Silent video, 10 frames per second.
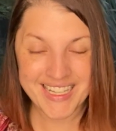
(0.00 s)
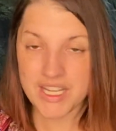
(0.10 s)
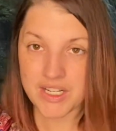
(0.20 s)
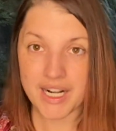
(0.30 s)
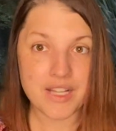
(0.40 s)

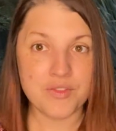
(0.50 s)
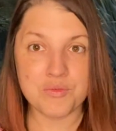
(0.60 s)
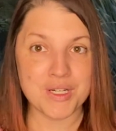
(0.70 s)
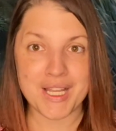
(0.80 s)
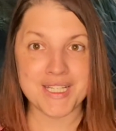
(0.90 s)
Not even
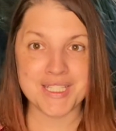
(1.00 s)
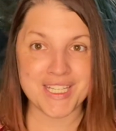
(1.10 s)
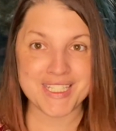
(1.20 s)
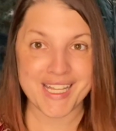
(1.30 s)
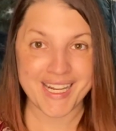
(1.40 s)
realizing
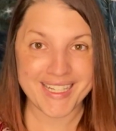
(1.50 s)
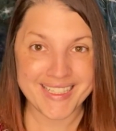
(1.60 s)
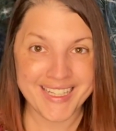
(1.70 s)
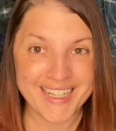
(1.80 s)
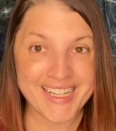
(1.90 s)
you did it.
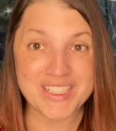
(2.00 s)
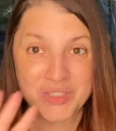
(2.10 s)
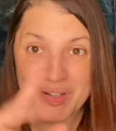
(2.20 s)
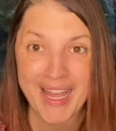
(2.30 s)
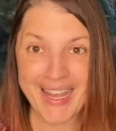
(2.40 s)
It's
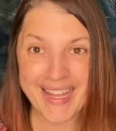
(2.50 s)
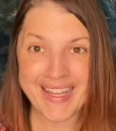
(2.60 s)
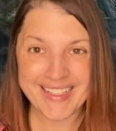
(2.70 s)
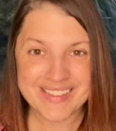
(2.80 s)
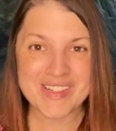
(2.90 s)
okay.
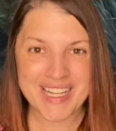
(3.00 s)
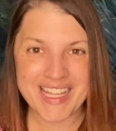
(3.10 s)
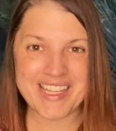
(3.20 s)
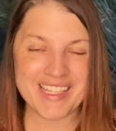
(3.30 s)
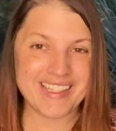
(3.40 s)
It's
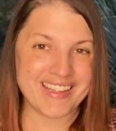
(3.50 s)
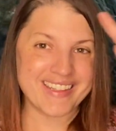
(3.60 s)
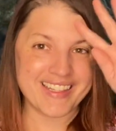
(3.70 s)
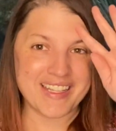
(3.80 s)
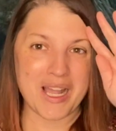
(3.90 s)
okay
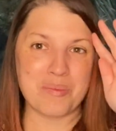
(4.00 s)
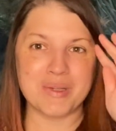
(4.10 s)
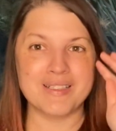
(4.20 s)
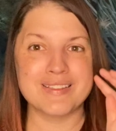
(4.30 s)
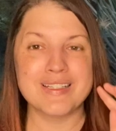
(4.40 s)
that
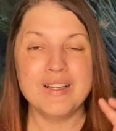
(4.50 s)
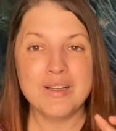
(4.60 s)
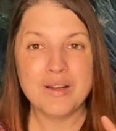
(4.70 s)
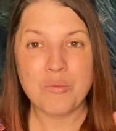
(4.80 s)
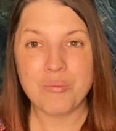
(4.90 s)
happened.
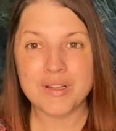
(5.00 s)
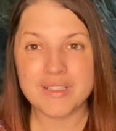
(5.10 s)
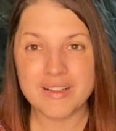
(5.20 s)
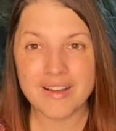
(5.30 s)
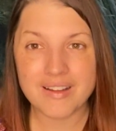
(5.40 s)

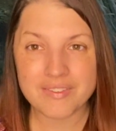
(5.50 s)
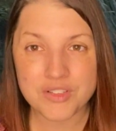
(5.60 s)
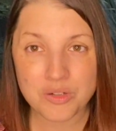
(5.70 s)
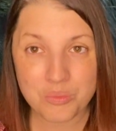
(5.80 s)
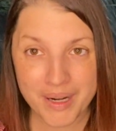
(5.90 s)
But if
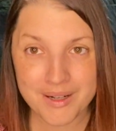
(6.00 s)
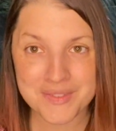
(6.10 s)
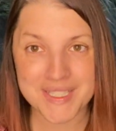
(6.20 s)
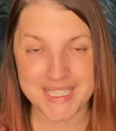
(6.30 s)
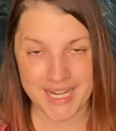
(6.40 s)
you're aware of
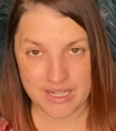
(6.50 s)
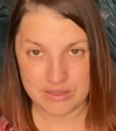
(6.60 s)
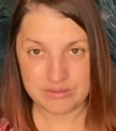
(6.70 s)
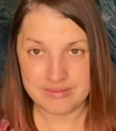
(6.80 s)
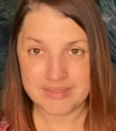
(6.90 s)
it
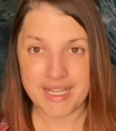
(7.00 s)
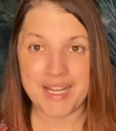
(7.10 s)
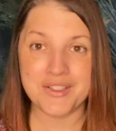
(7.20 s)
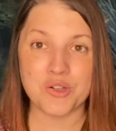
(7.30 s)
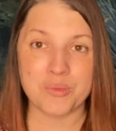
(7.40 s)
now
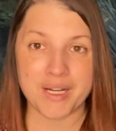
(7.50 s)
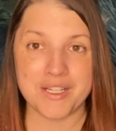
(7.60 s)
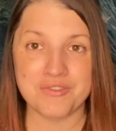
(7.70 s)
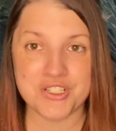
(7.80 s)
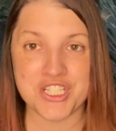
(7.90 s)
and you're ready
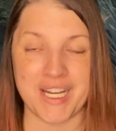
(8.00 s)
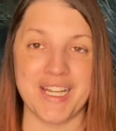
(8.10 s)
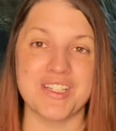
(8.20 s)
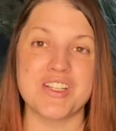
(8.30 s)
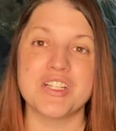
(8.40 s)
for
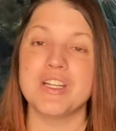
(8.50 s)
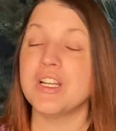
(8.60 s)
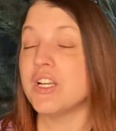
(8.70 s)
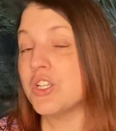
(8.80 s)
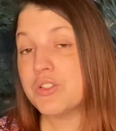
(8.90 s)
change,
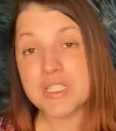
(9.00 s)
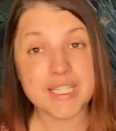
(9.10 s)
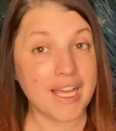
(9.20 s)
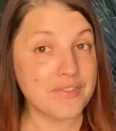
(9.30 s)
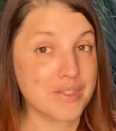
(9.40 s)
you just have to